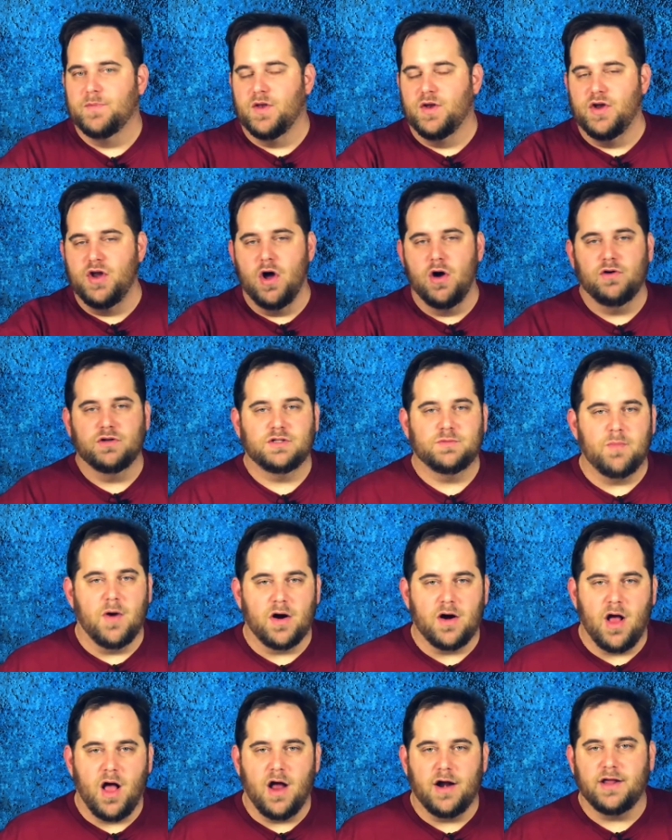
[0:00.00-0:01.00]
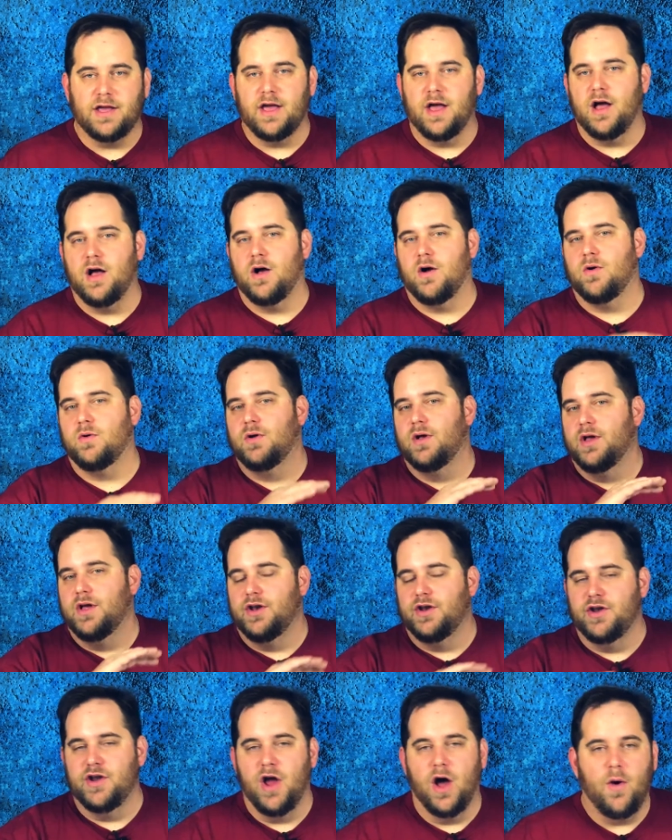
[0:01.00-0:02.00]
no smart audio,
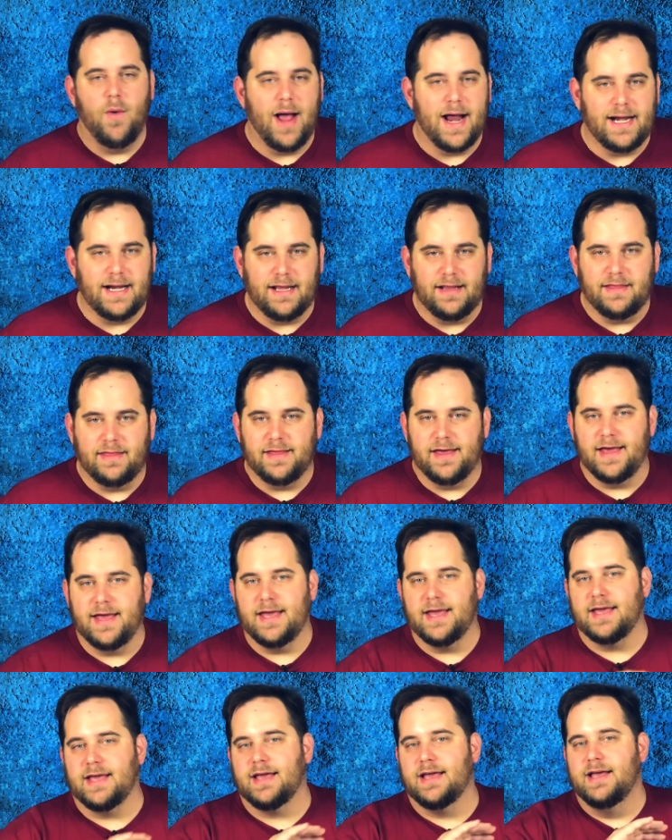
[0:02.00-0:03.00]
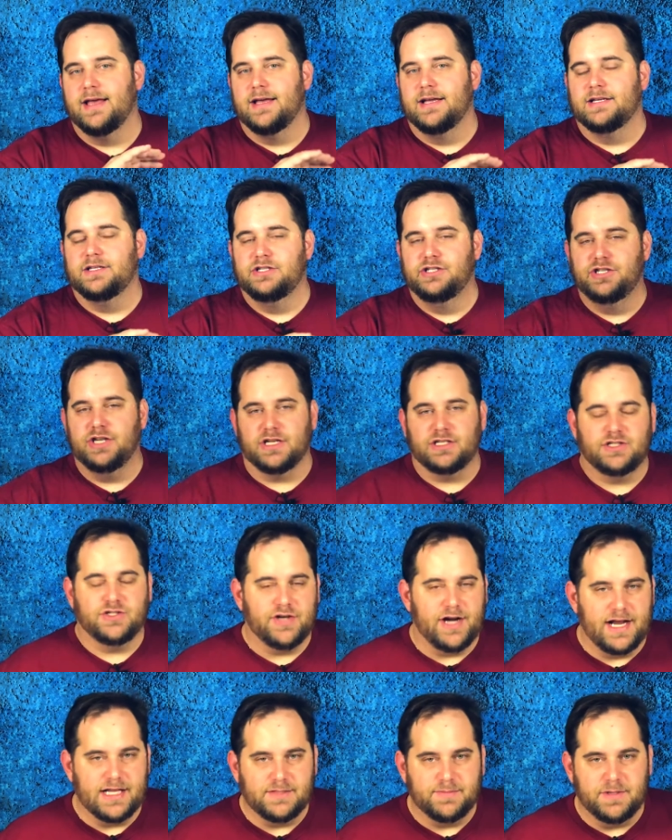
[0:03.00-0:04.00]
no anything, just
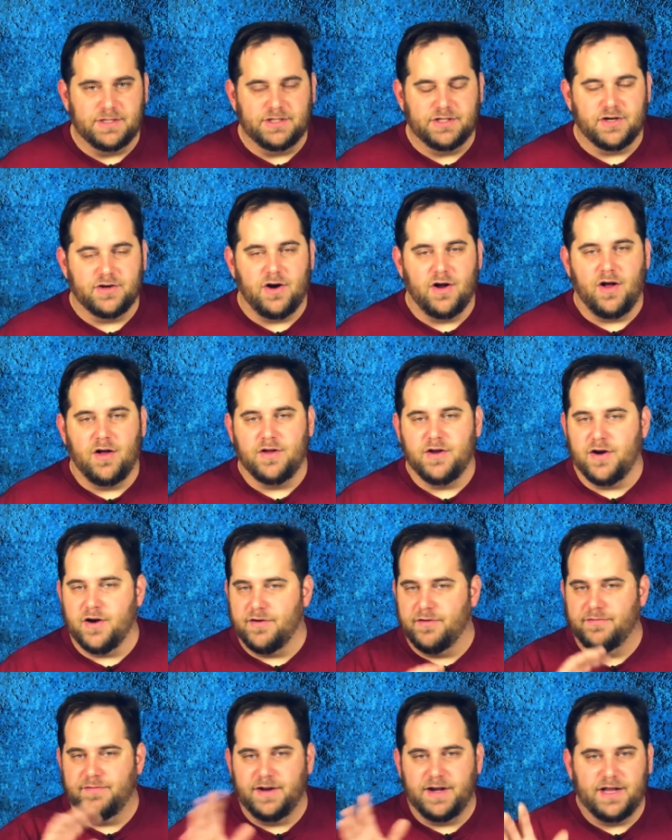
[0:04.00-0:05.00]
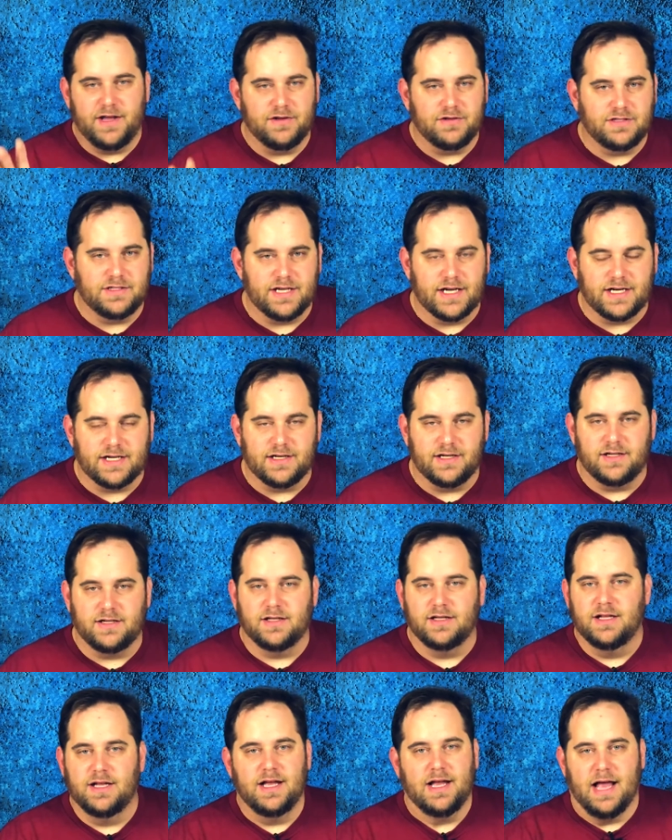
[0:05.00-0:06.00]
transmits your video
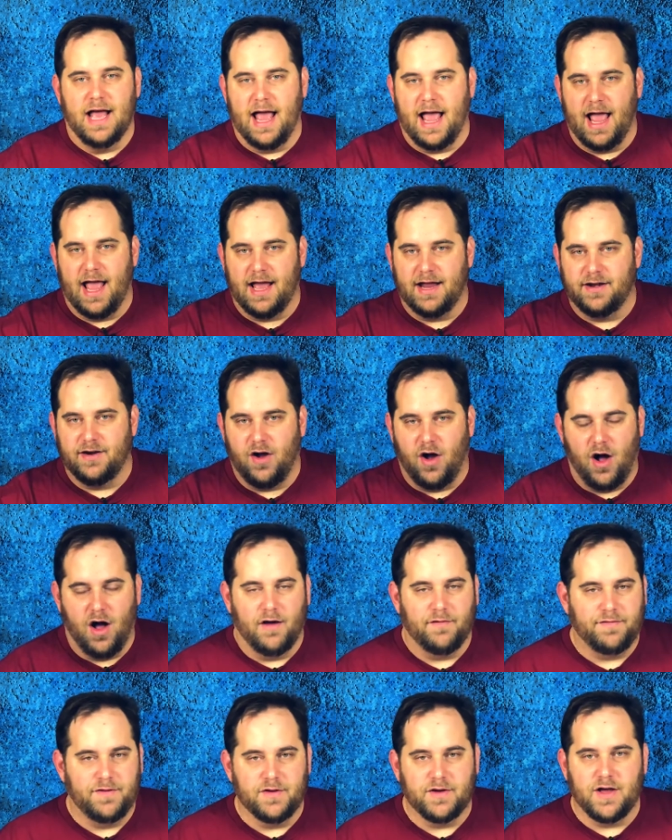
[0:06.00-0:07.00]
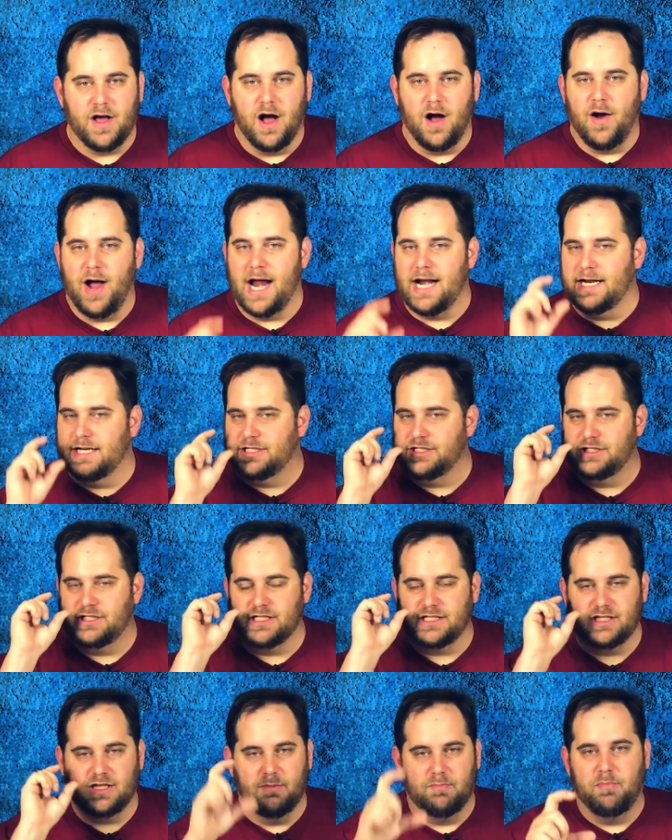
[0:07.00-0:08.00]
signal, and off you go, and it's
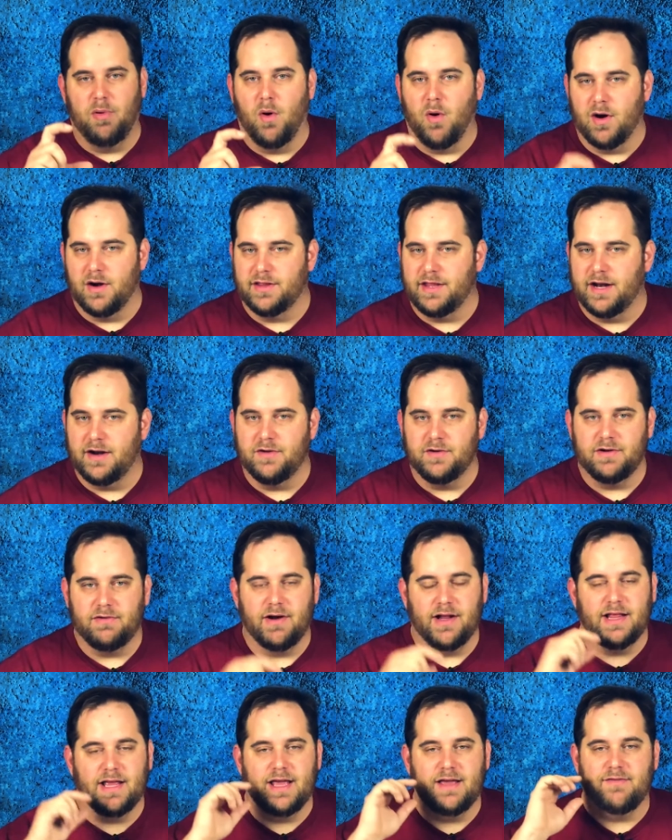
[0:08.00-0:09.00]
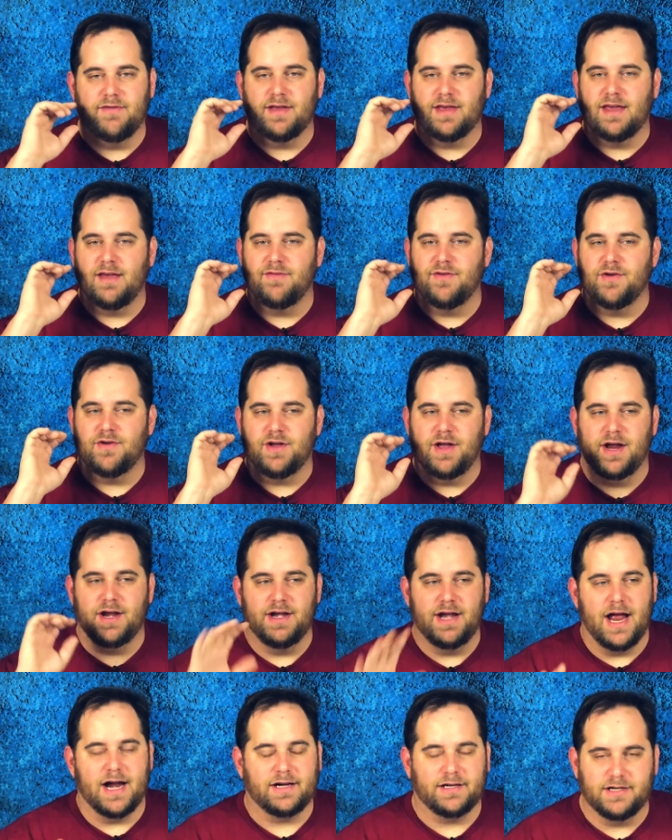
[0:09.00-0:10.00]
just the board. They don't really even give you
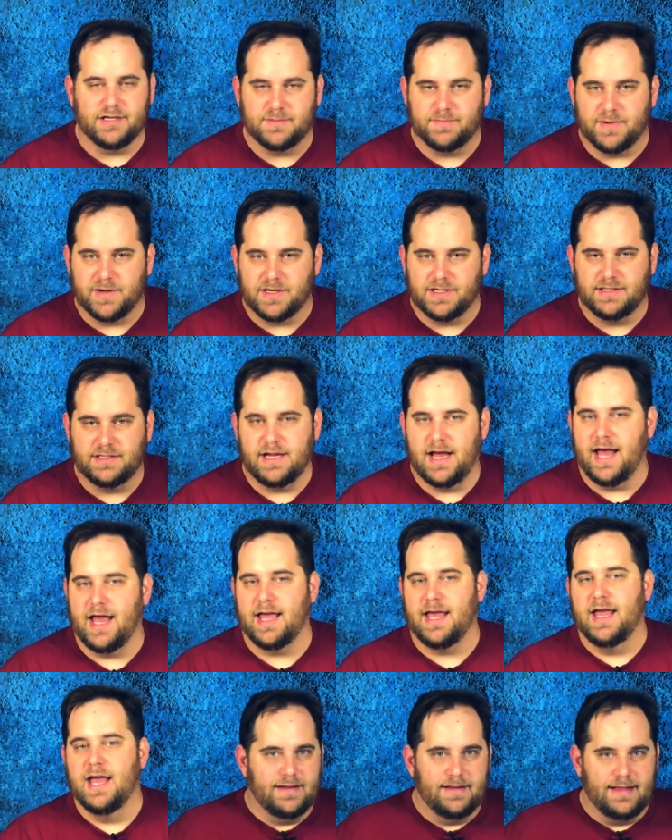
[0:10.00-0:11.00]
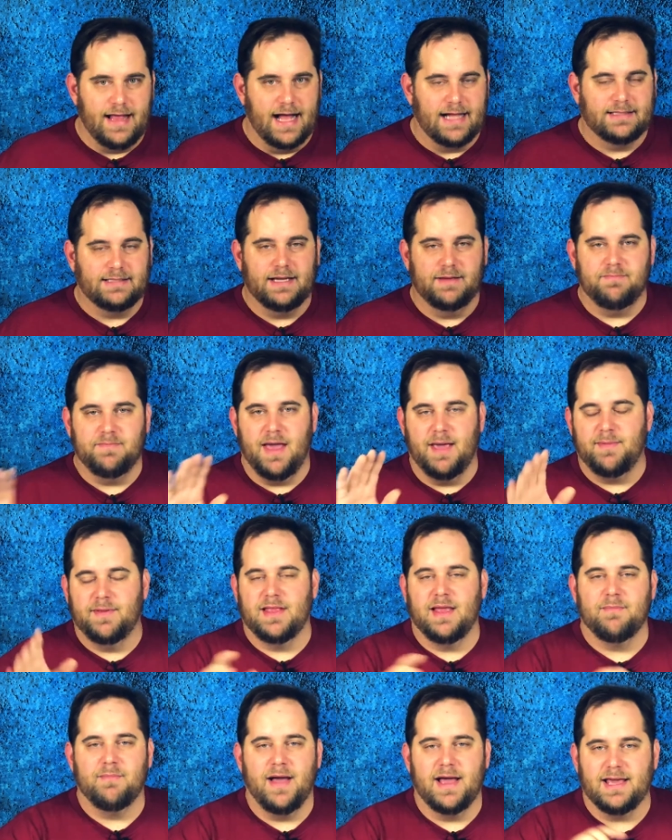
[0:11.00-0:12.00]
connectors per se, and that's it. Maybe
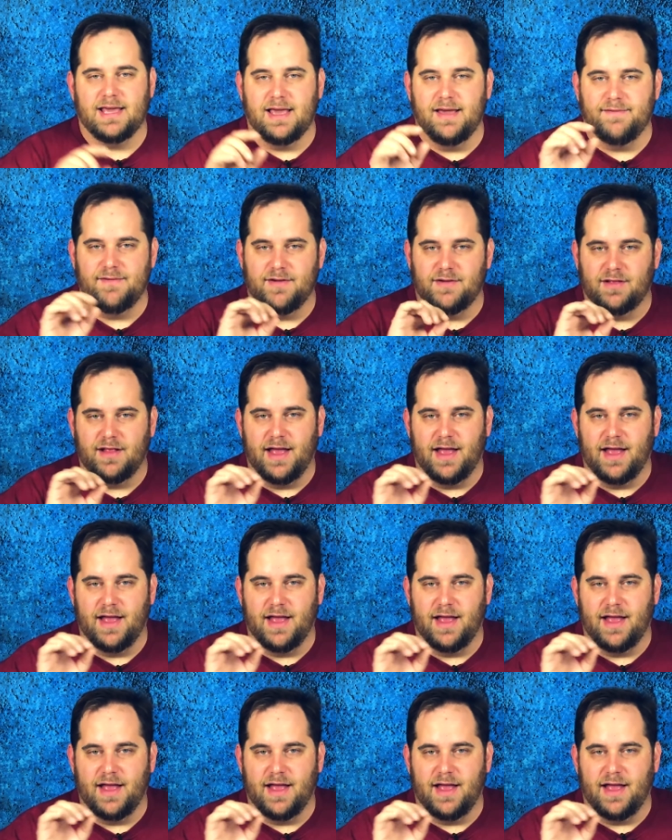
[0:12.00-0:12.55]
they might give you